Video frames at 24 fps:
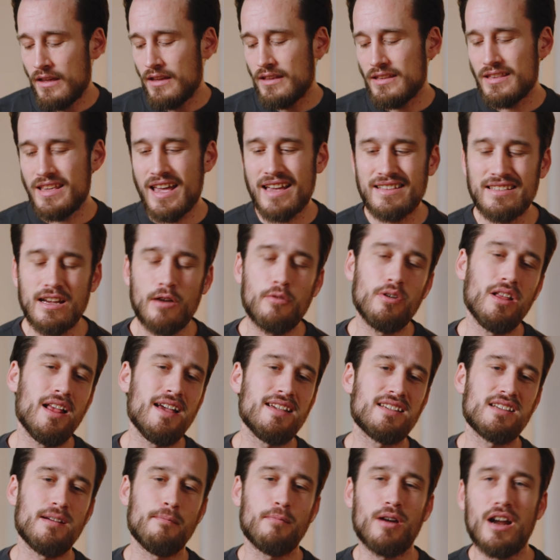Yes, I
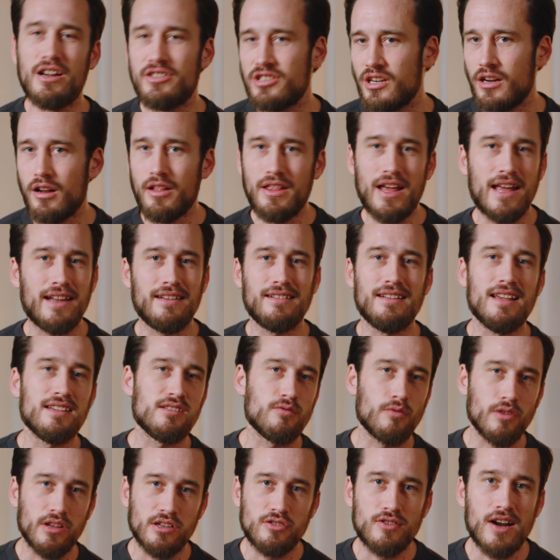realize compression, all that
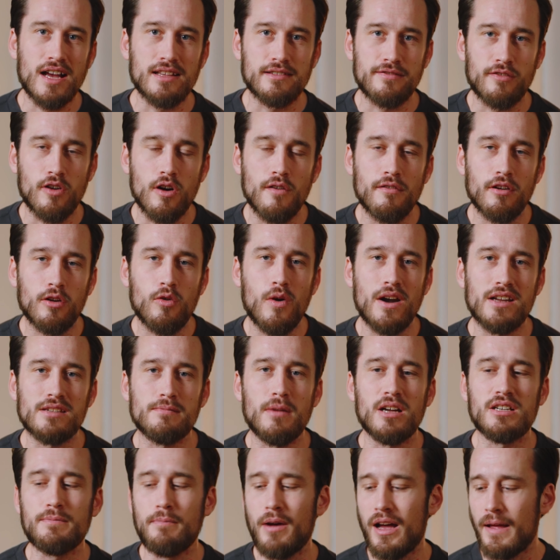doesn't really transfer over quite as
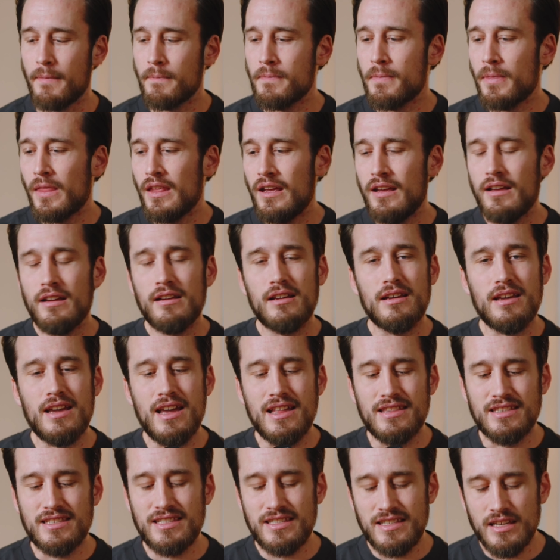much, but
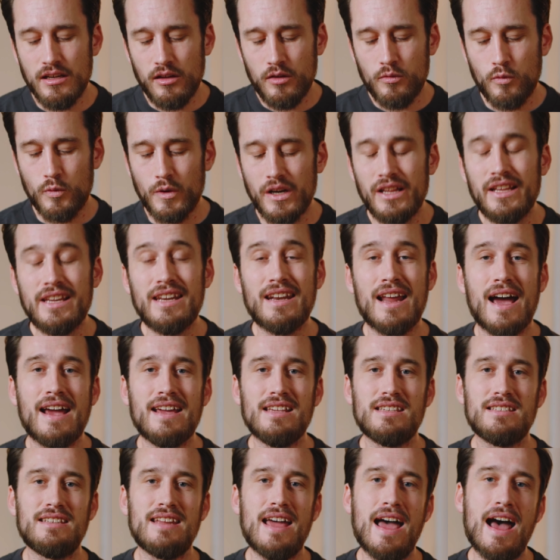it's still really
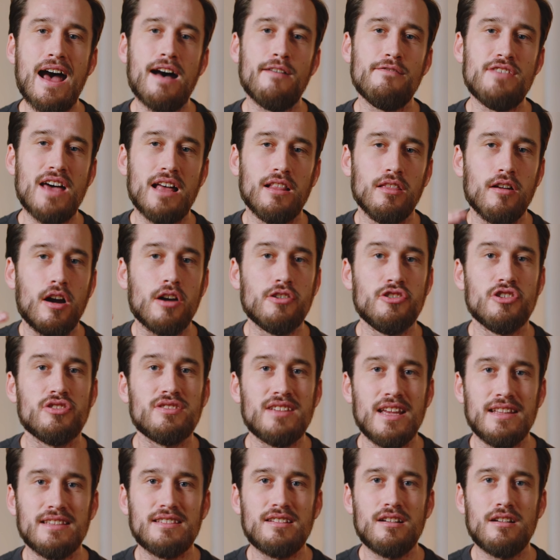nice to have that larger
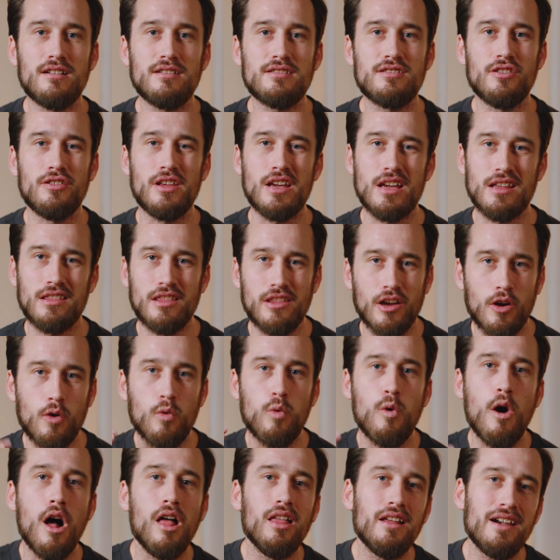sensor, so that the
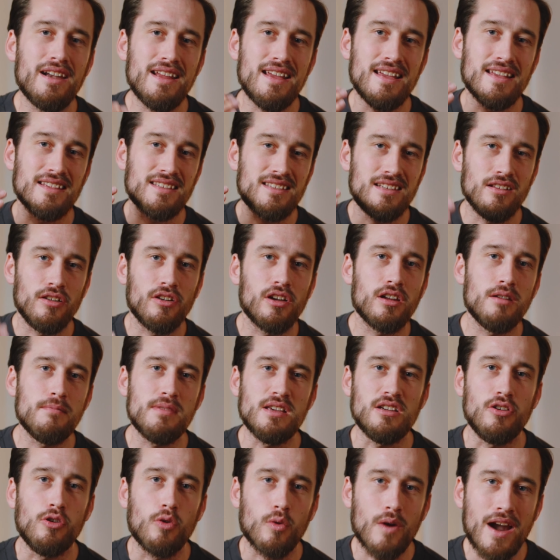quality is still going to
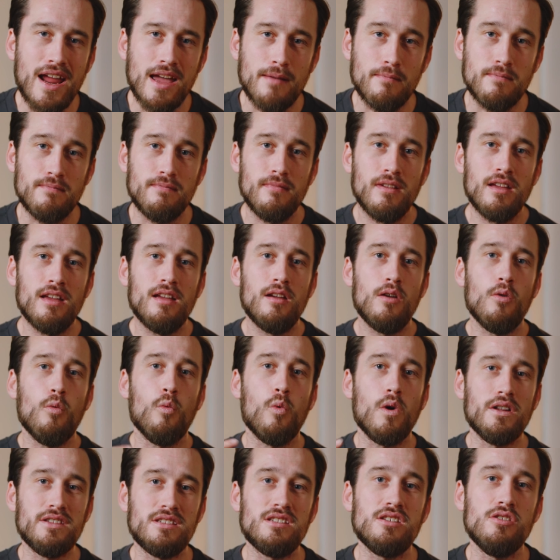be great
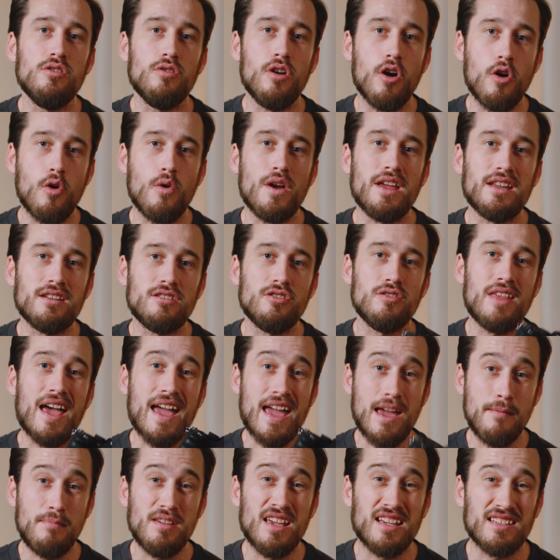once you go into that
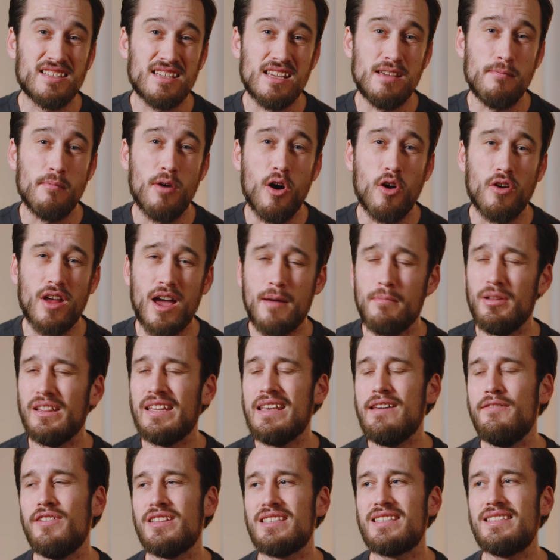APS-C mode. I
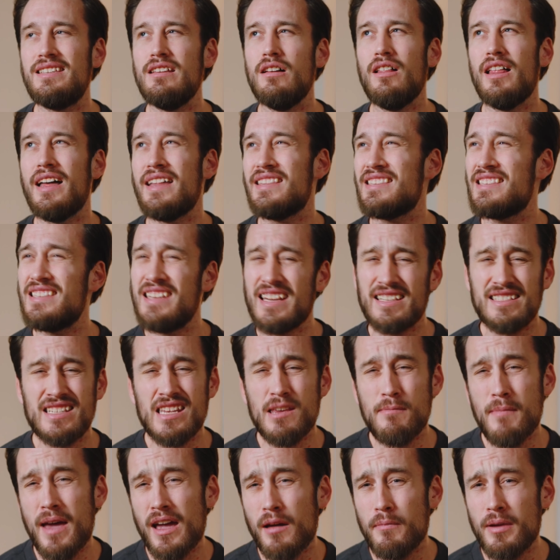believe it's still at
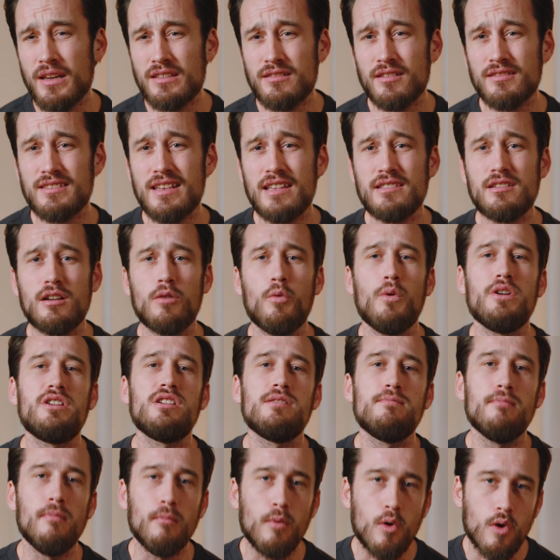16 megapixel sensor, which
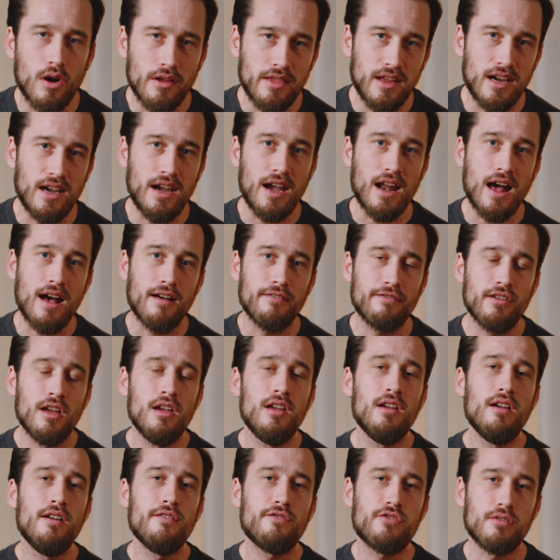is more than enough
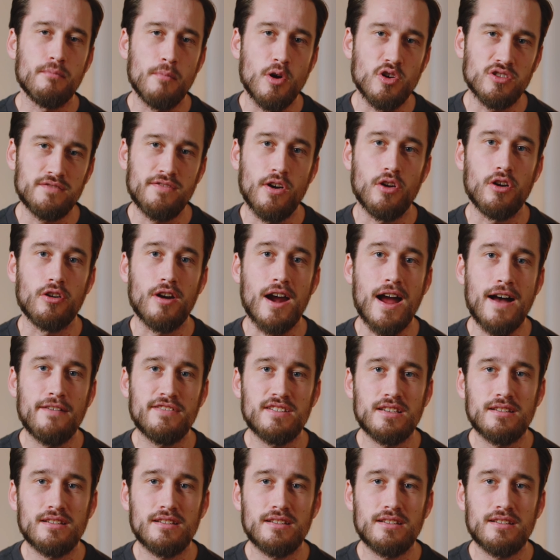for most photographs.